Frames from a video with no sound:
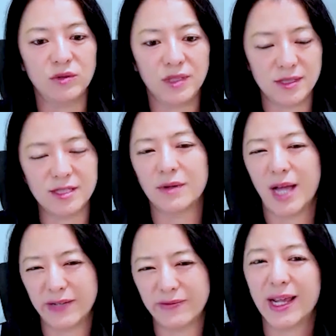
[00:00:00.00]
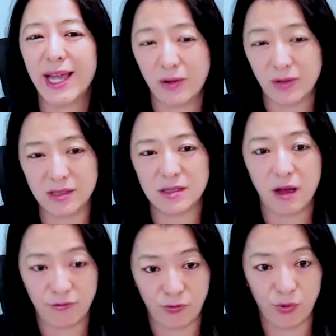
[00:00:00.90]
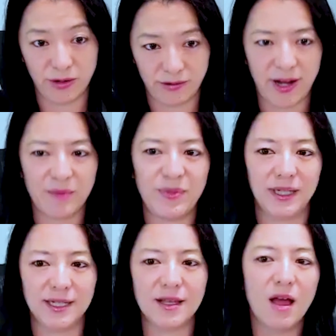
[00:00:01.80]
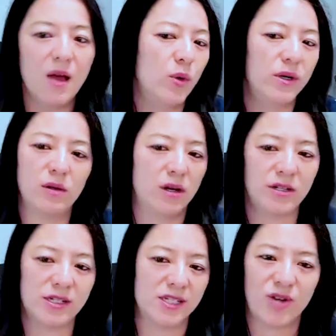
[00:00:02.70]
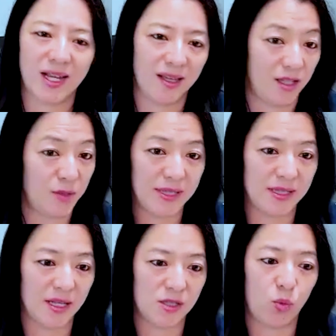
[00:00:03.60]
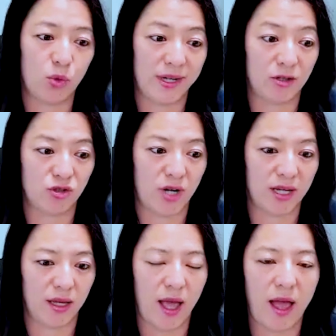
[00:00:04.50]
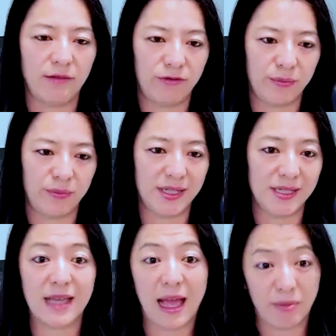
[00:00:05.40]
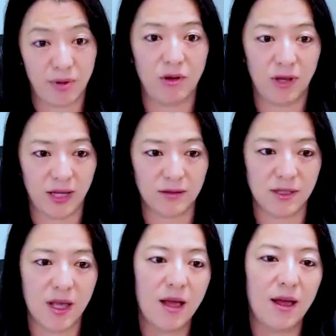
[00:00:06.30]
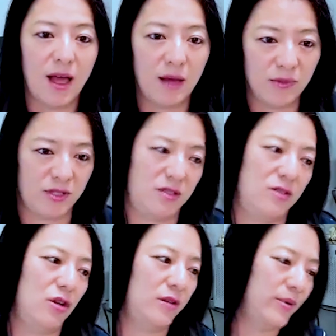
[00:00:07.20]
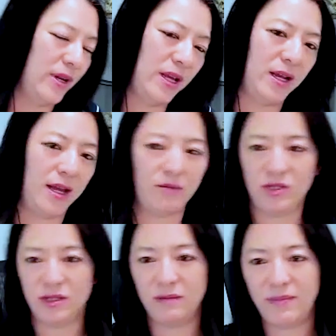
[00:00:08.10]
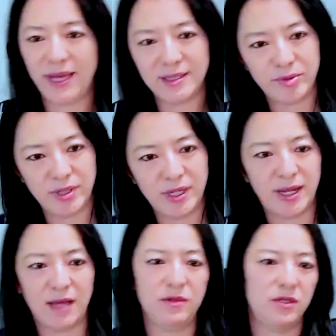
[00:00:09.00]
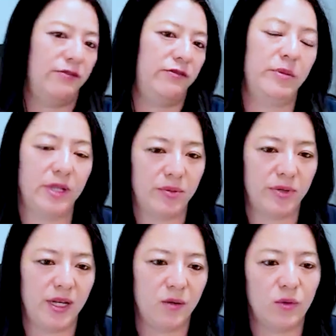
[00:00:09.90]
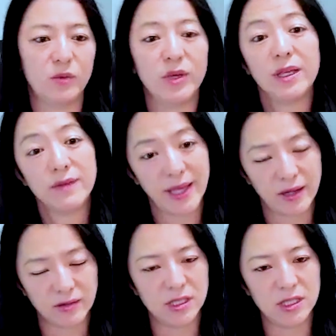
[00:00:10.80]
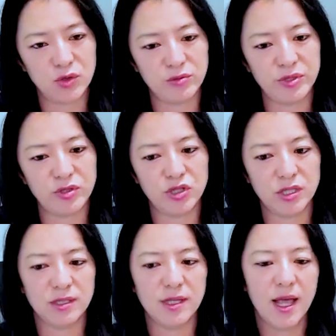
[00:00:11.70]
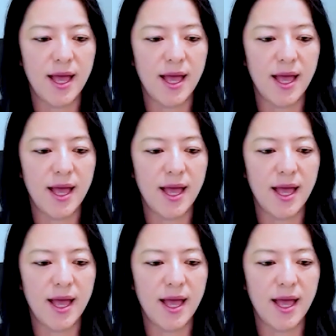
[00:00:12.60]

need some kind of an accounting software, right? Because we're no longer just tracking expenses, we're now tracking every everybody's capital accounts. How much did John put in? How much did Amanda put in? How much did everybody put in? What are we giving out to distributions?